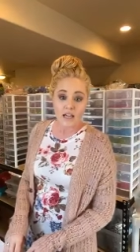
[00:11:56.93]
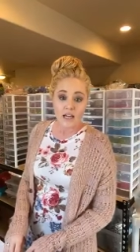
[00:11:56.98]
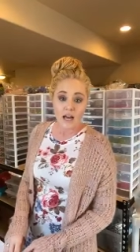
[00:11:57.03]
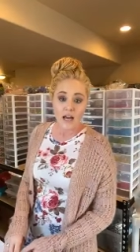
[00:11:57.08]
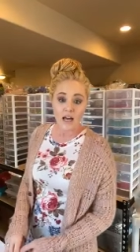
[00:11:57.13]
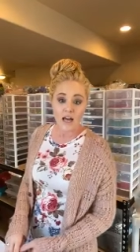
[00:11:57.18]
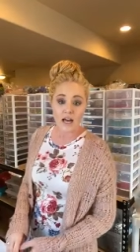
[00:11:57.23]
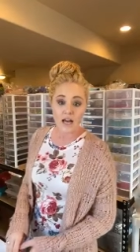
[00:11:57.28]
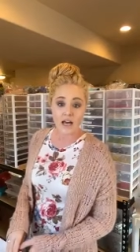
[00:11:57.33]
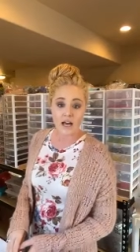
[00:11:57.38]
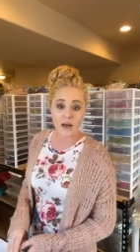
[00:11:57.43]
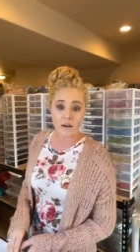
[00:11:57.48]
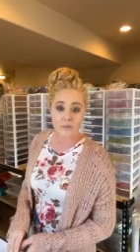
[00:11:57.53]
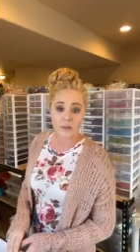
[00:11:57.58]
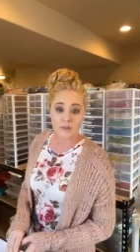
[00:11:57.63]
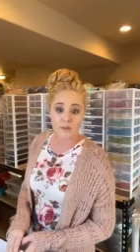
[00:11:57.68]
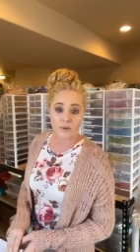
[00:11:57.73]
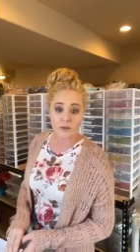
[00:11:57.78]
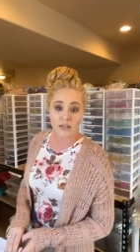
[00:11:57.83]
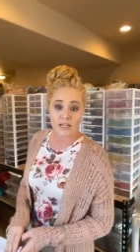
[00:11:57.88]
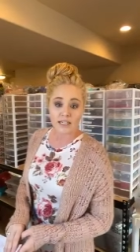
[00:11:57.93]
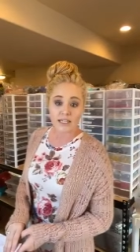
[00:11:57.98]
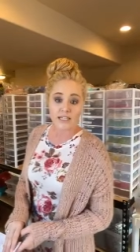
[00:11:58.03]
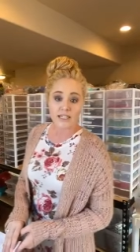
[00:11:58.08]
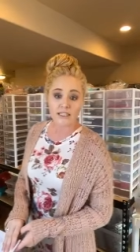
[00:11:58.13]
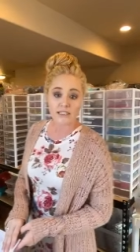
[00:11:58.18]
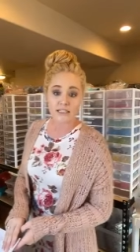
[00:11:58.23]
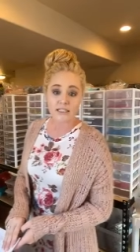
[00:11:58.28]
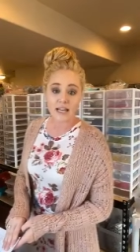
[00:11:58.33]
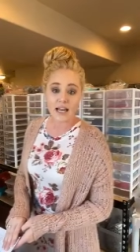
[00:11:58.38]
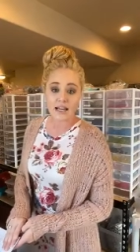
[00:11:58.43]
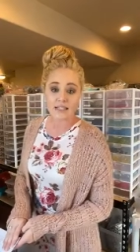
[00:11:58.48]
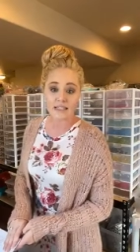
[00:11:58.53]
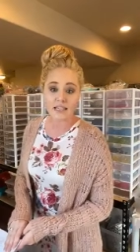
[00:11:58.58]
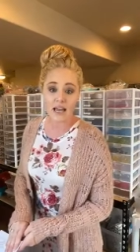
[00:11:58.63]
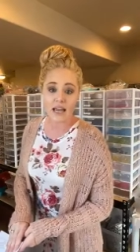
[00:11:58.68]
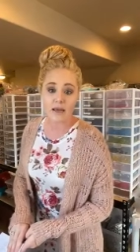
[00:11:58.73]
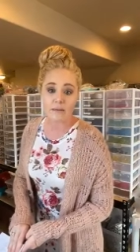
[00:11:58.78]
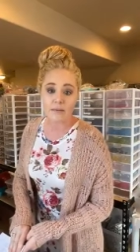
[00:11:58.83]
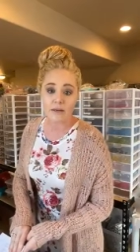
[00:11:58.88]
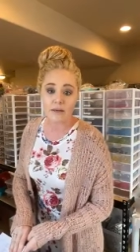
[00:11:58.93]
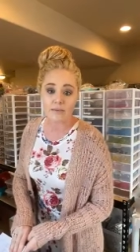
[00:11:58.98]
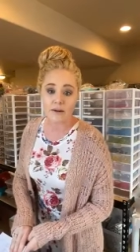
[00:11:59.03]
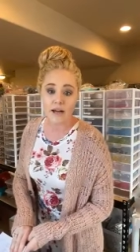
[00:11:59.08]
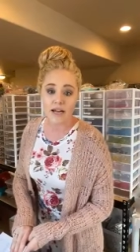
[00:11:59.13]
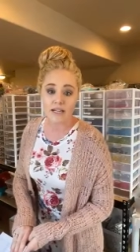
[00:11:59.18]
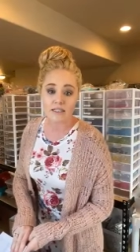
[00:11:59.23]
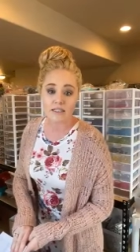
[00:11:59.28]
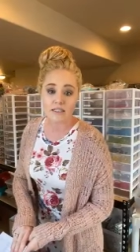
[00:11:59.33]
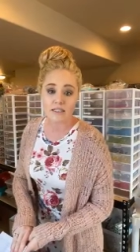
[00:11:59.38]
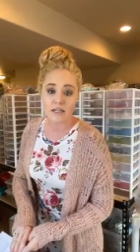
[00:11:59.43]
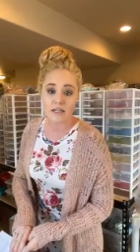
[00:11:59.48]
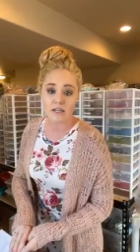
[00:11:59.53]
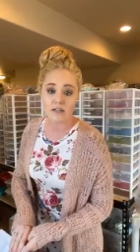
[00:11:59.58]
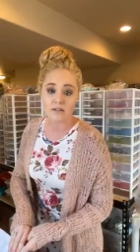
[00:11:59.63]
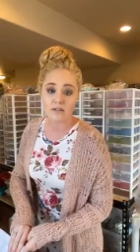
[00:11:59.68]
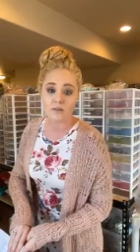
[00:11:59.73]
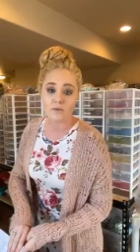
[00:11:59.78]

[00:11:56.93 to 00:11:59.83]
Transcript: Um, Morgan says AB rhinestones,